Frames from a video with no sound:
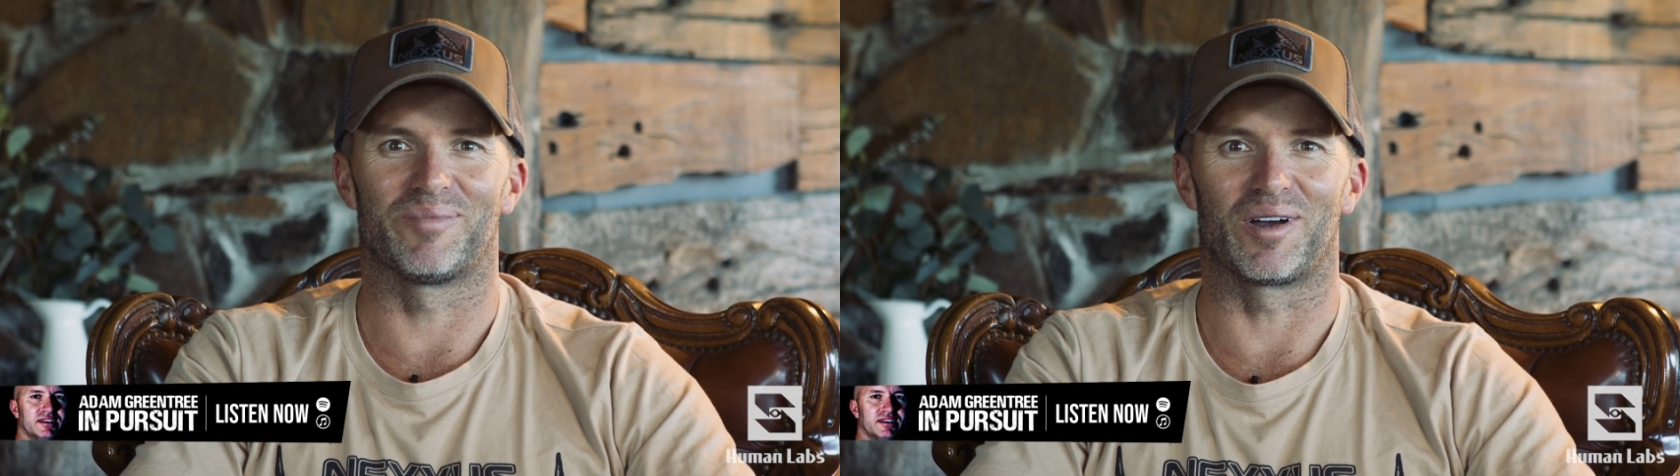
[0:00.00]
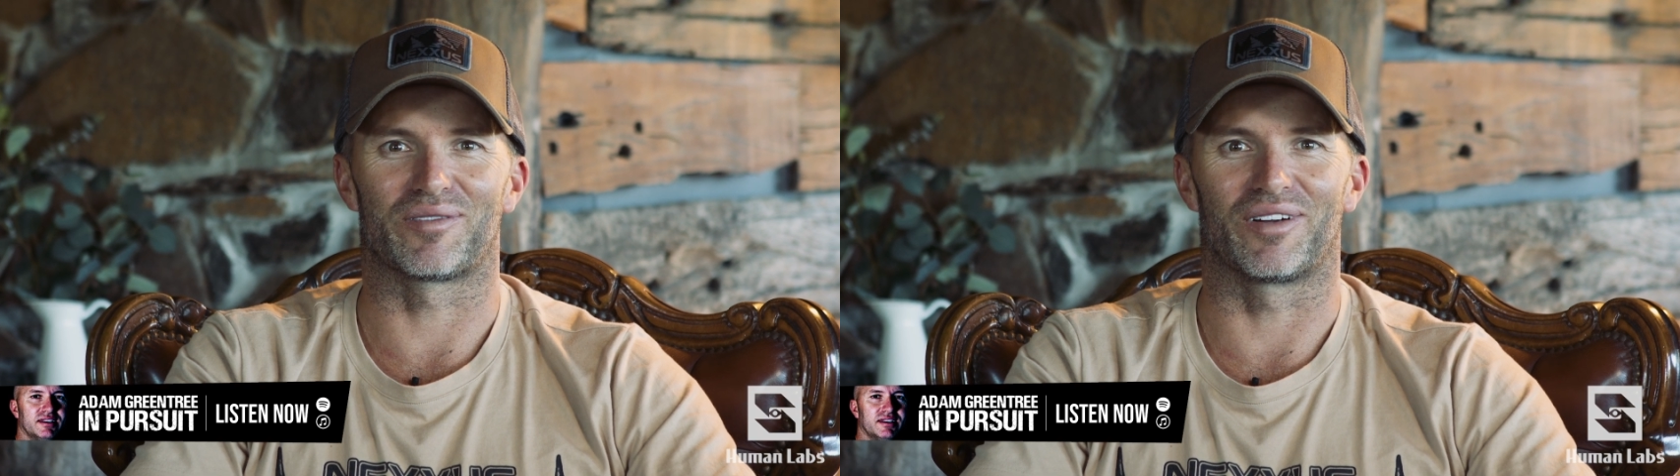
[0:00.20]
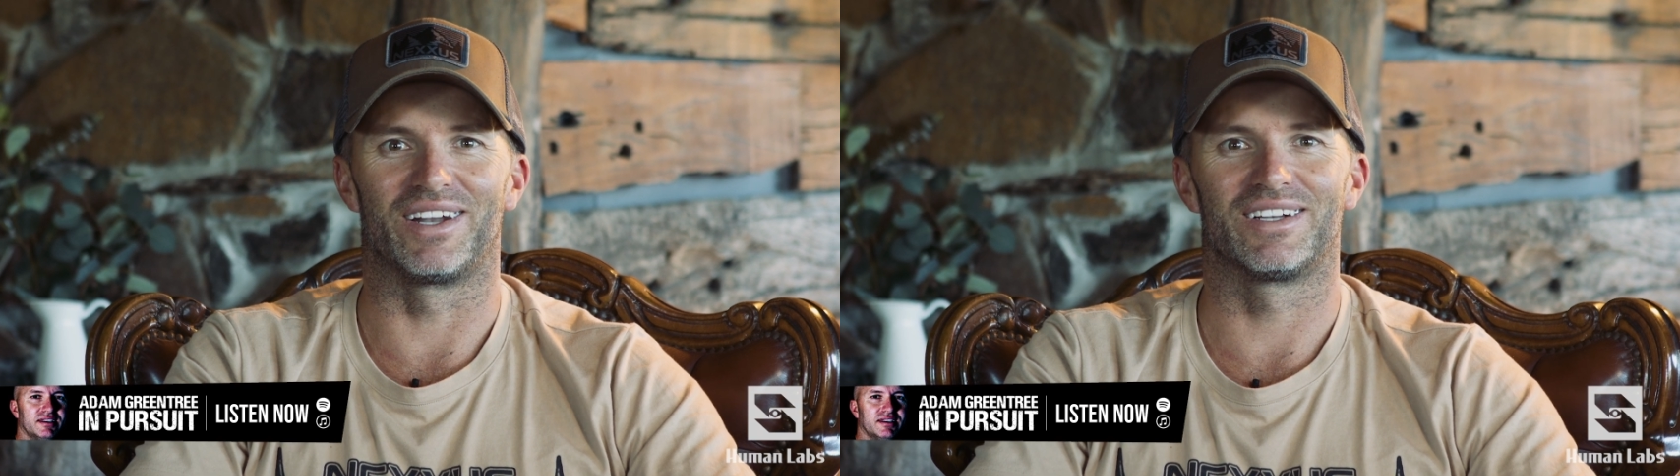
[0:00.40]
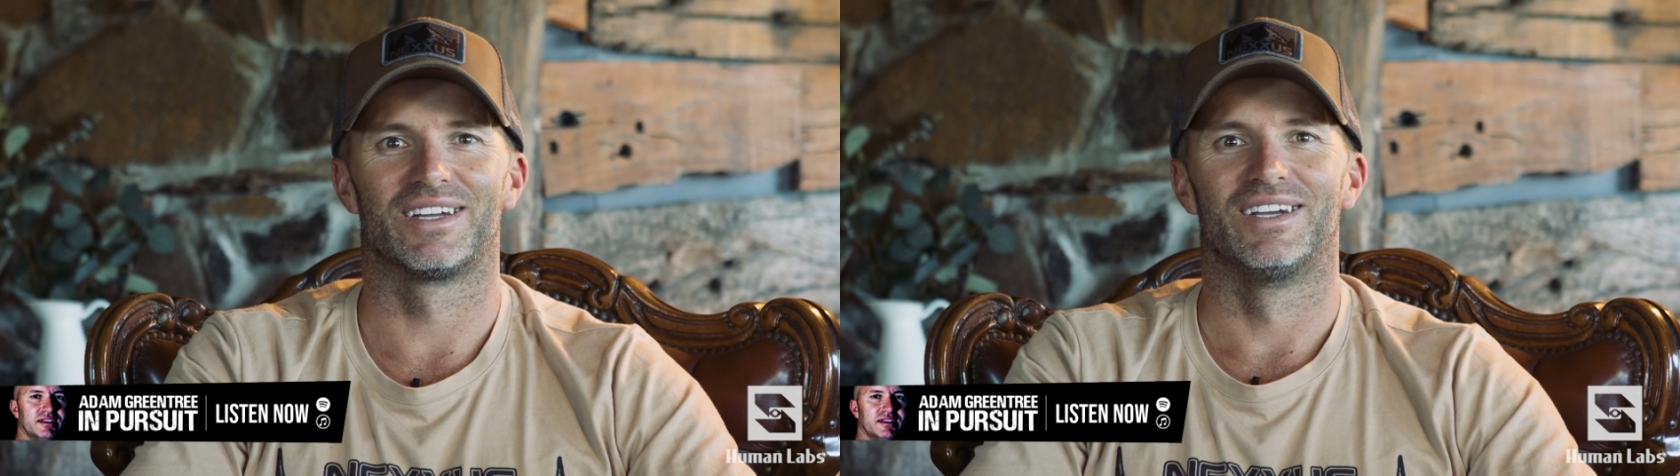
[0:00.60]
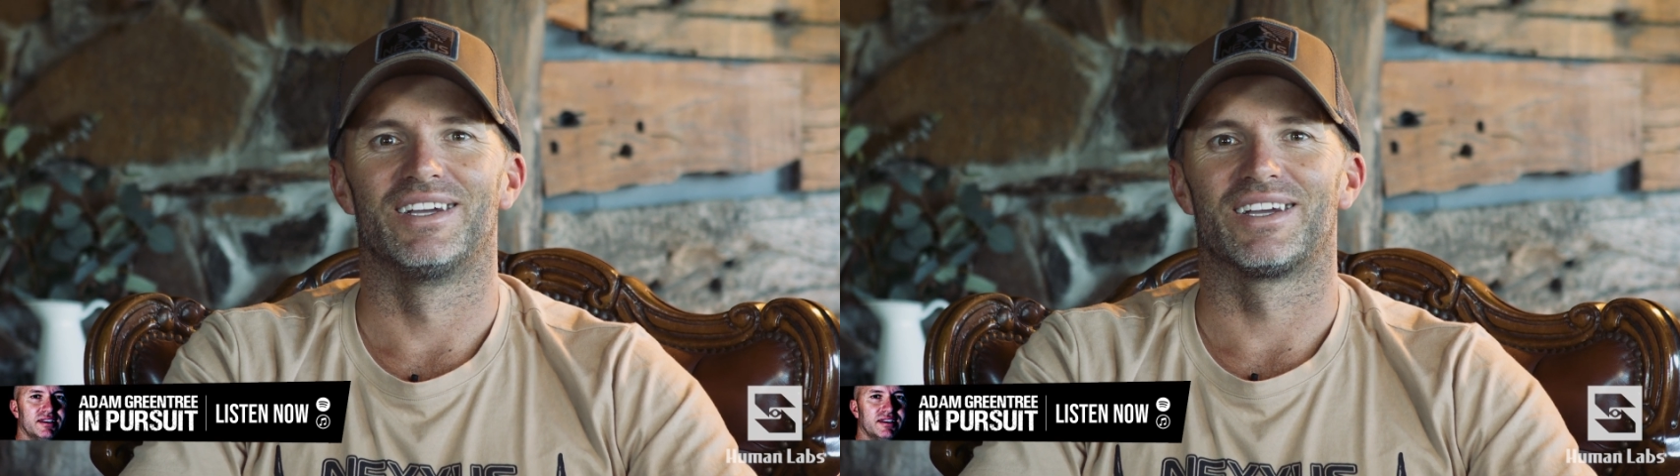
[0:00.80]
my friend
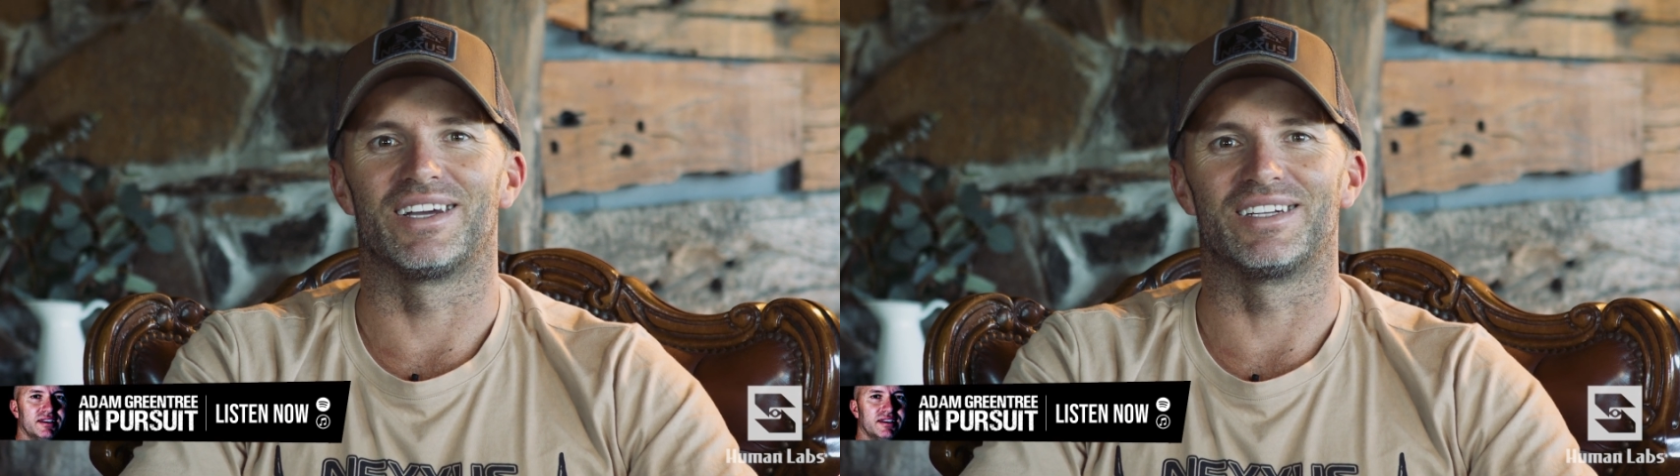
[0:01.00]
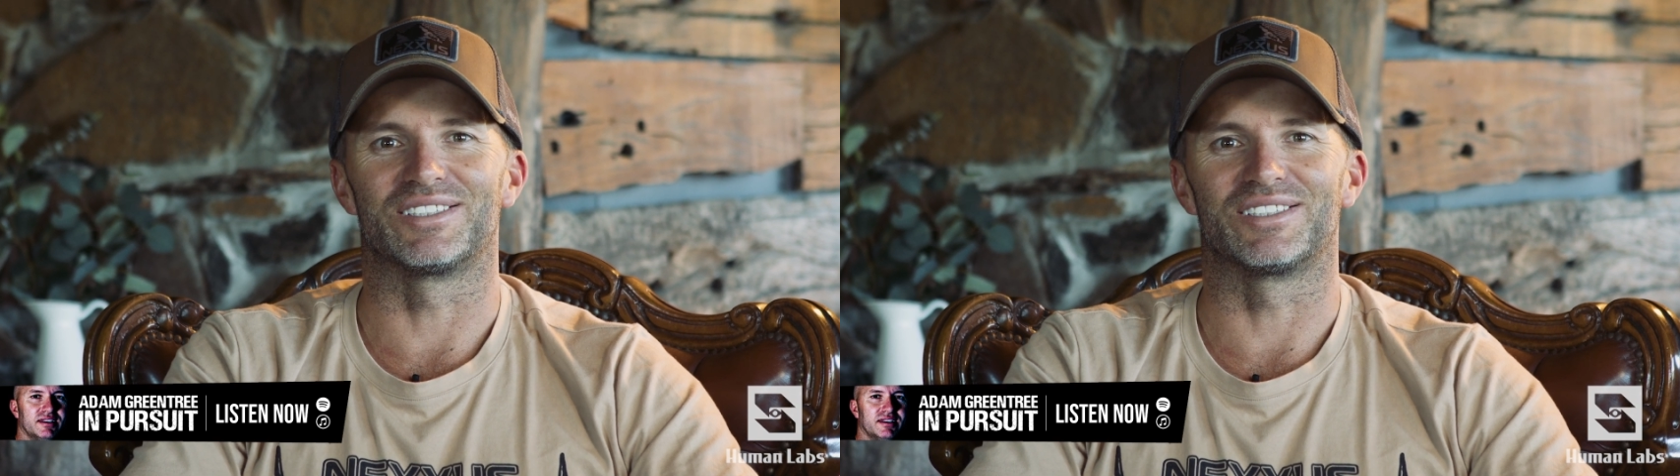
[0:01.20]
and